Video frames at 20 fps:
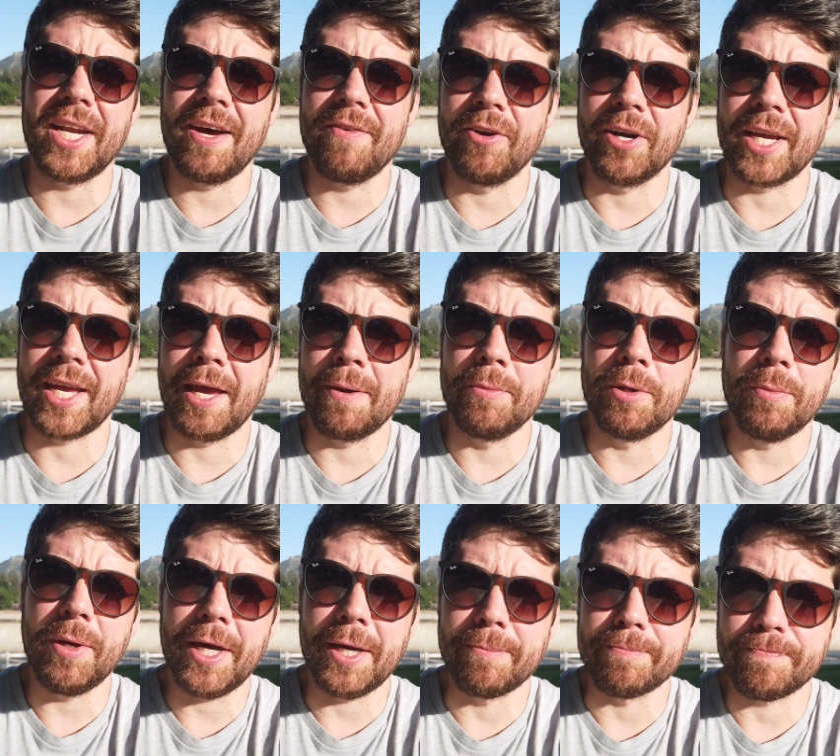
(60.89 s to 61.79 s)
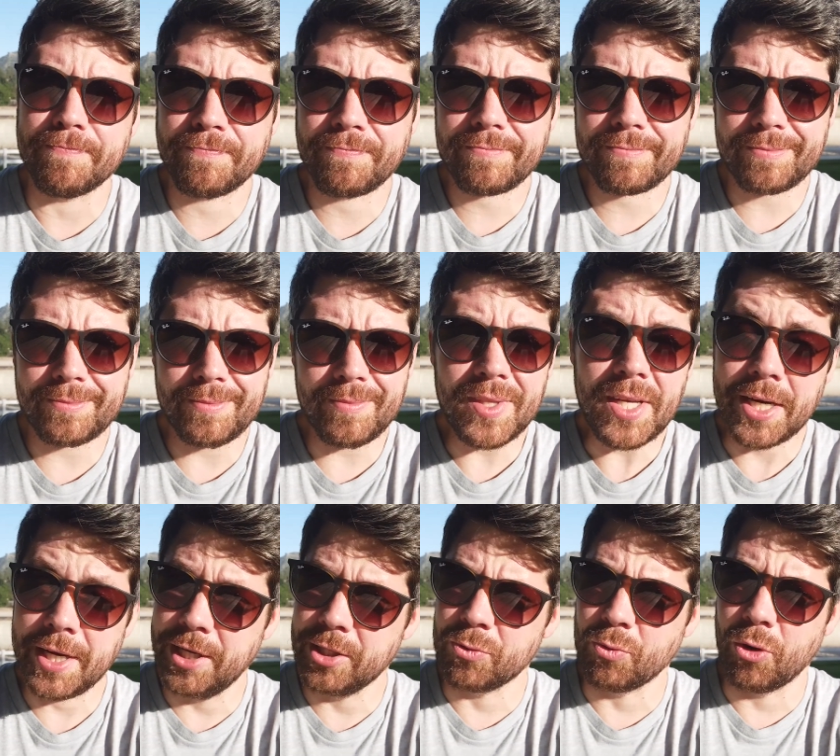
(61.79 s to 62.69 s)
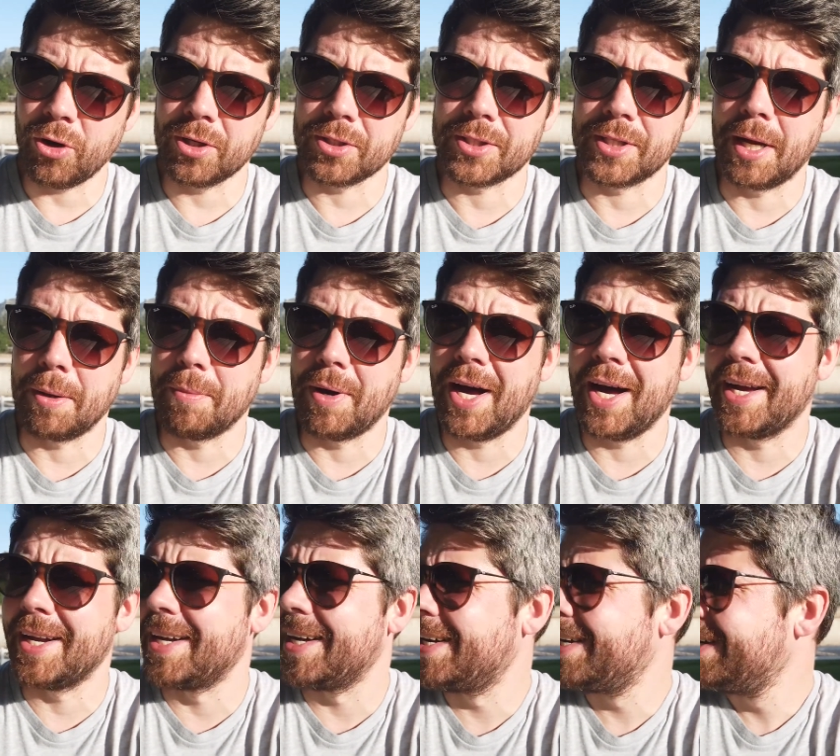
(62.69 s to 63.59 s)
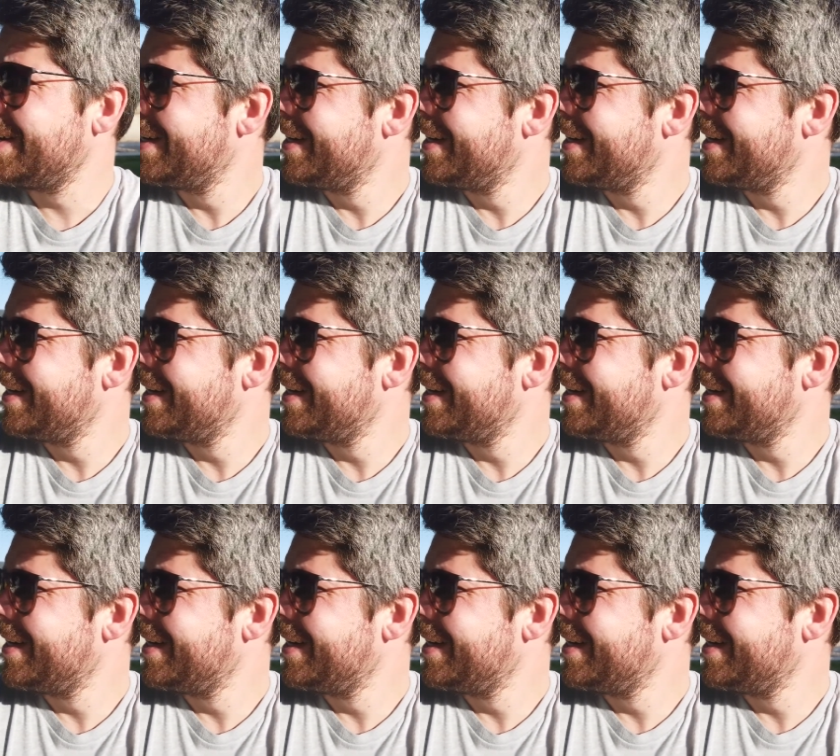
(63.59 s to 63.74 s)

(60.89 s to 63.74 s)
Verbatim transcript: that never came to be. His words, not mine.